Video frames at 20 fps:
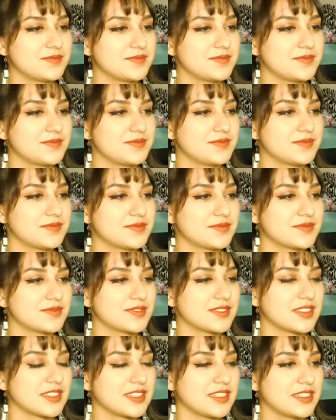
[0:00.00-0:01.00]

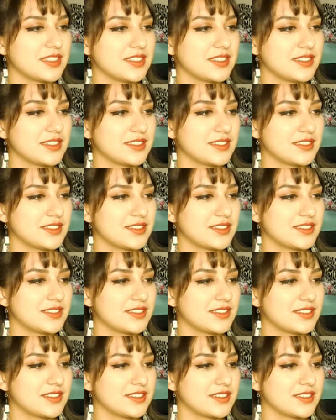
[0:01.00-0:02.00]

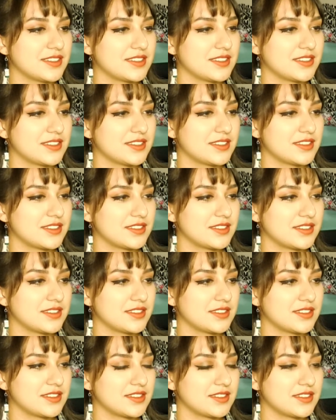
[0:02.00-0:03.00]

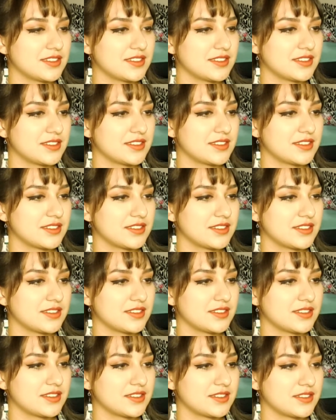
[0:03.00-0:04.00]

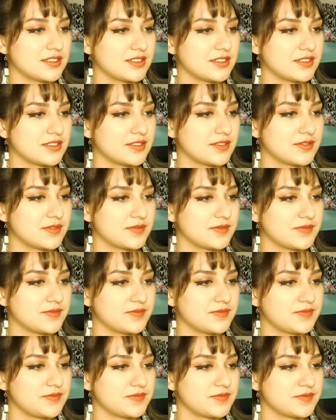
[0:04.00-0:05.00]

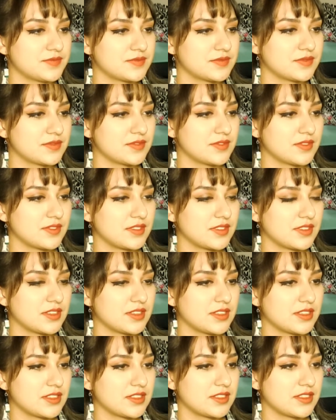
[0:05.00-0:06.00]

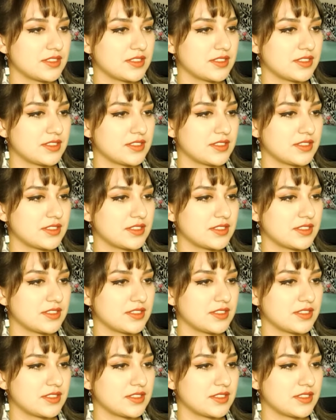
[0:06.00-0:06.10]
(silence)